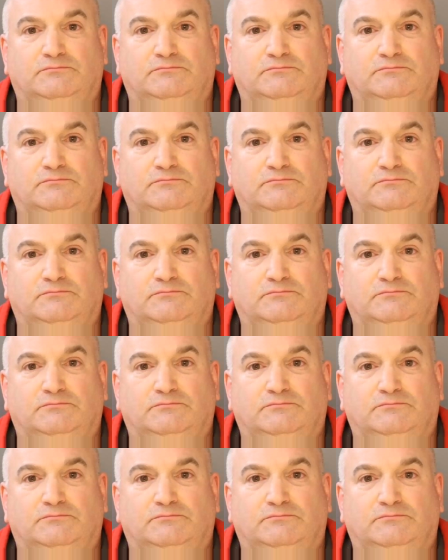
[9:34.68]

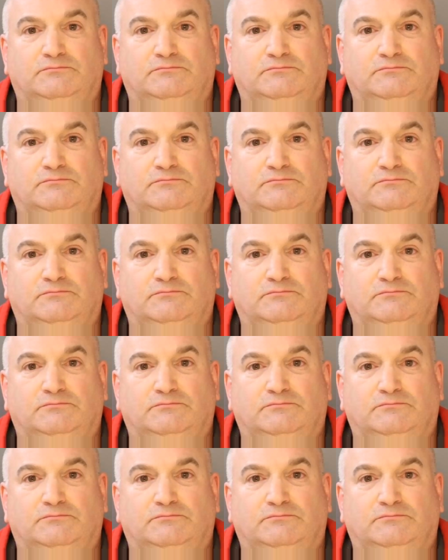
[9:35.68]

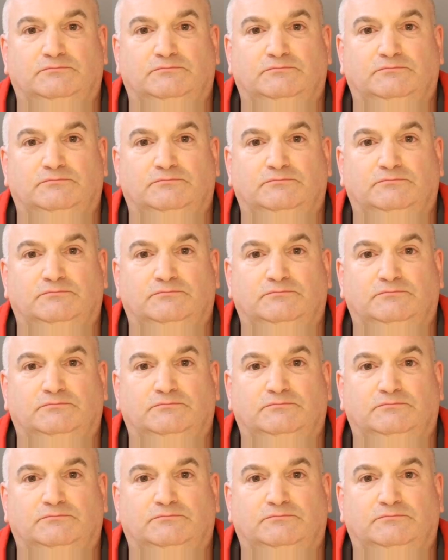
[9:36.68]

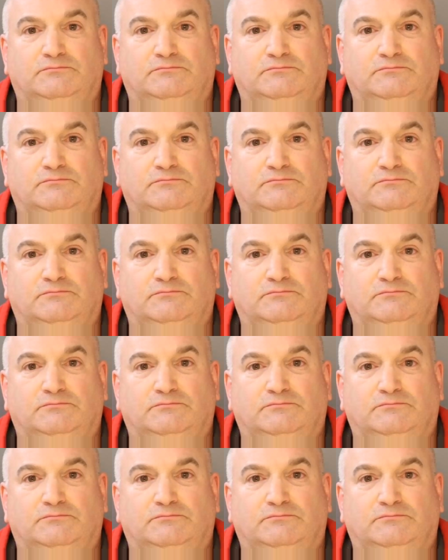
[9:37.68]

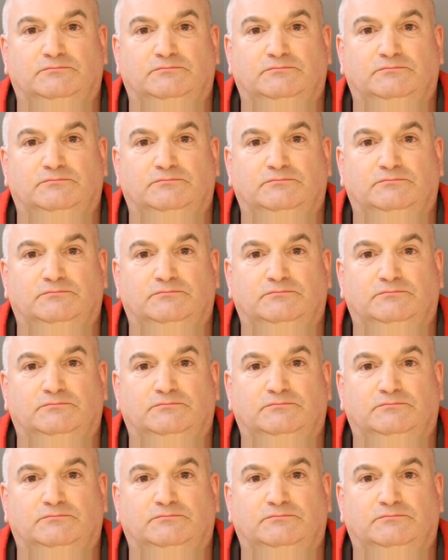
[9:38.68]

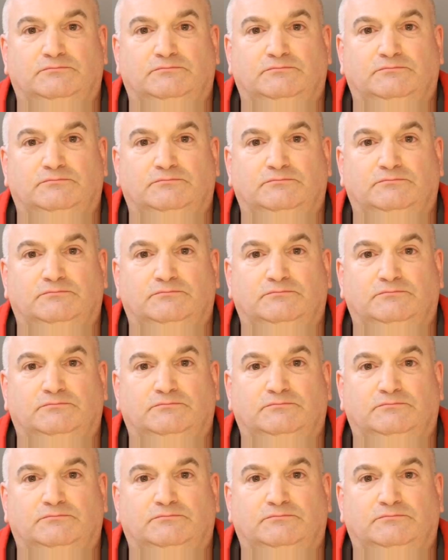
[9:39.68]
(no lip movement)